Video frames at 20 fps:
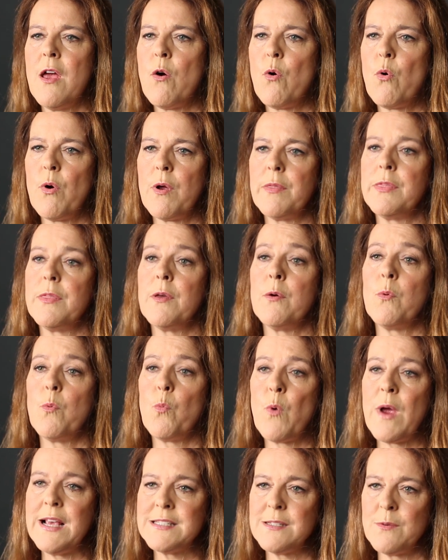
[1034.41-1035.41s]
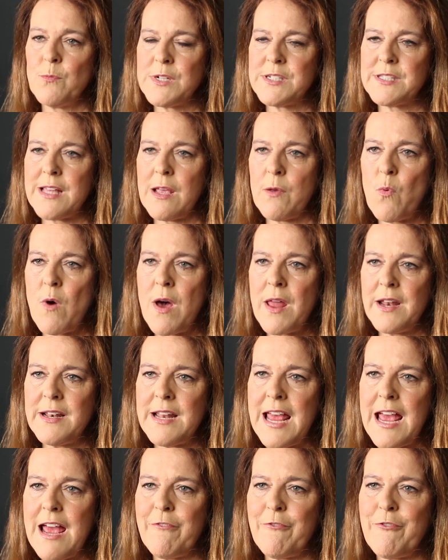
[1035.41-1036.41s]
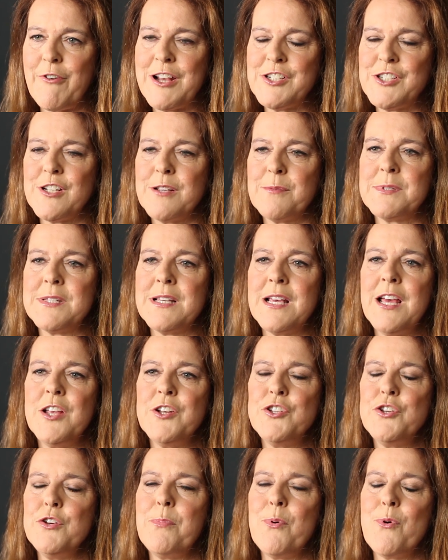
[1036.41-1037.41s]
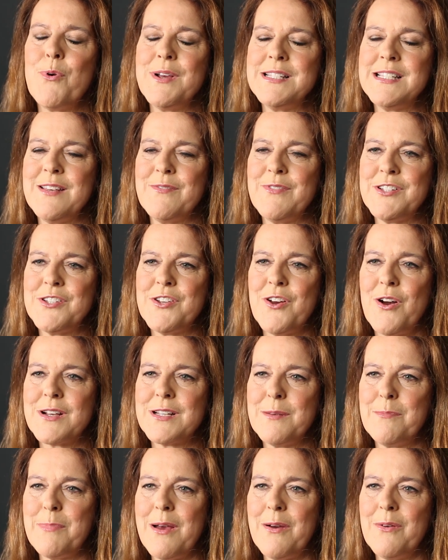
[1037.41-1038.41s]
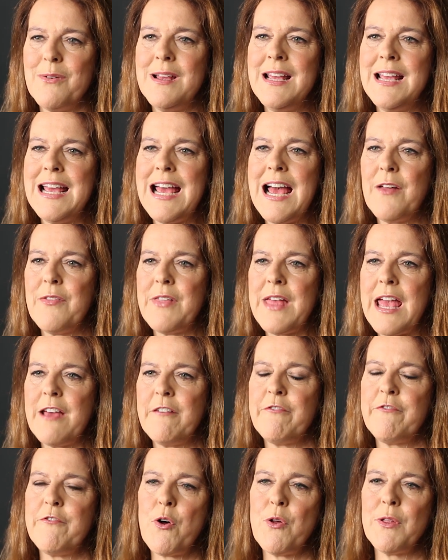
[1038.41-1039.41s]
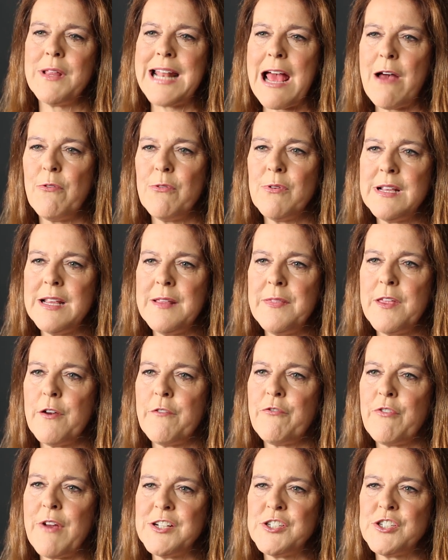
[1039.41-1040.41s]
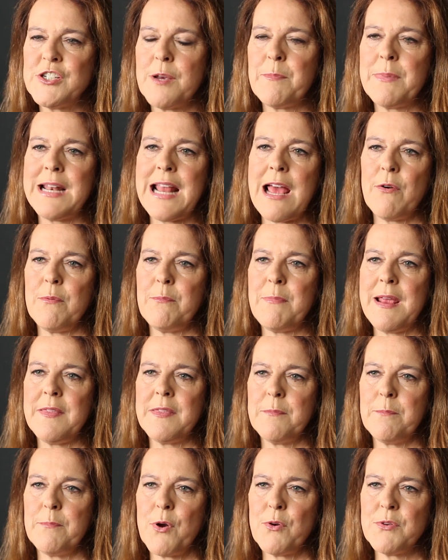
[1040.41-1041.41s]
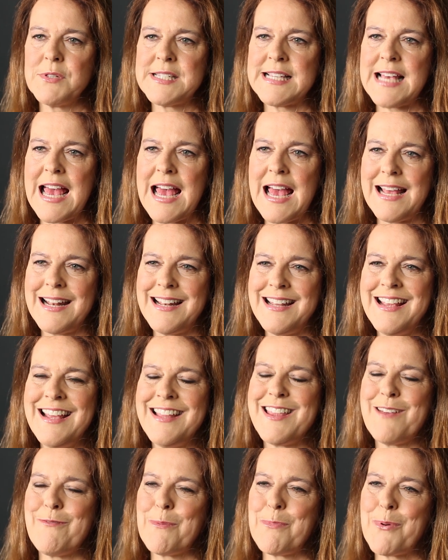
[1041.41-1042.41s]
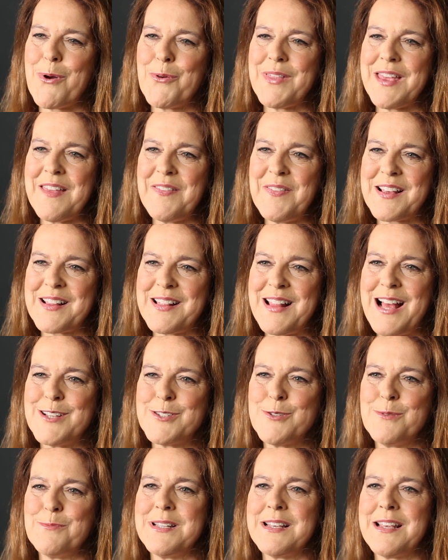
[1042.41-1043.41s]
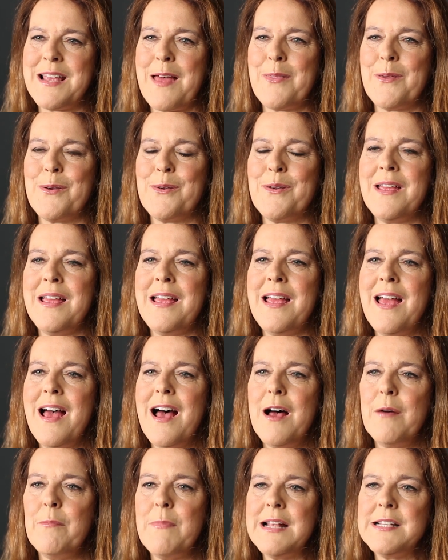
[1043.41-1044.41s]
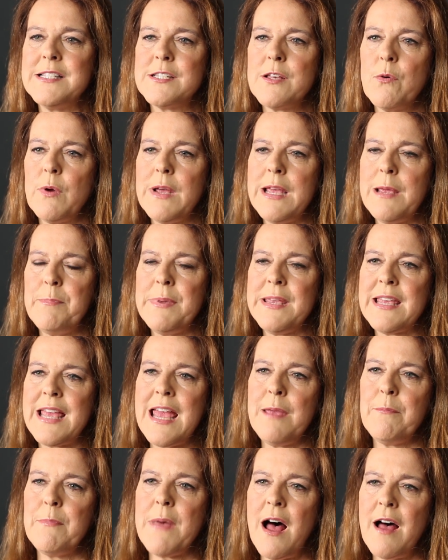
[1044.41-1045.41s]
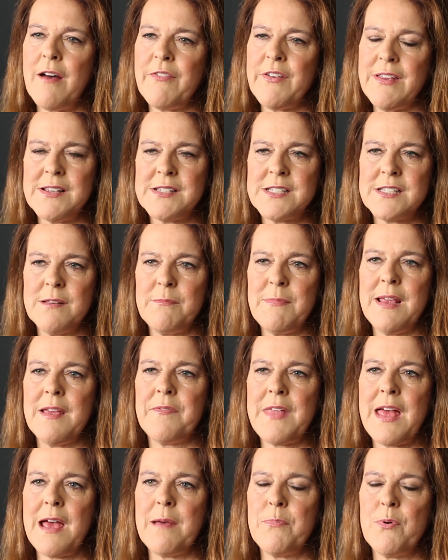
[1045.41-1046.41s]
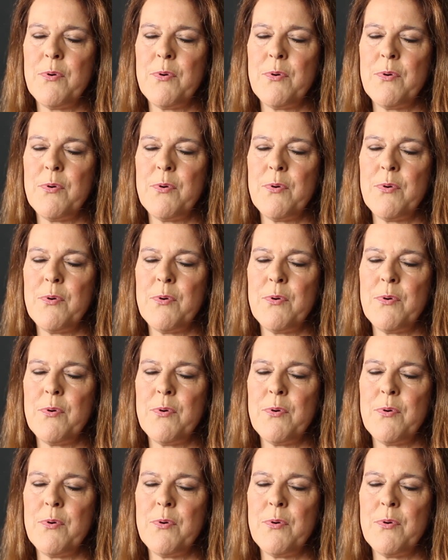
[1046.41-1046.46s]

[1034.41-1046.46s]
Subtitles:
or the ways in which they wanted to have friendships. 2 boys even talked about how they had fallen out in their friendship and how it made them both sad. They were both in the classroom together. And so it became obvious to me at that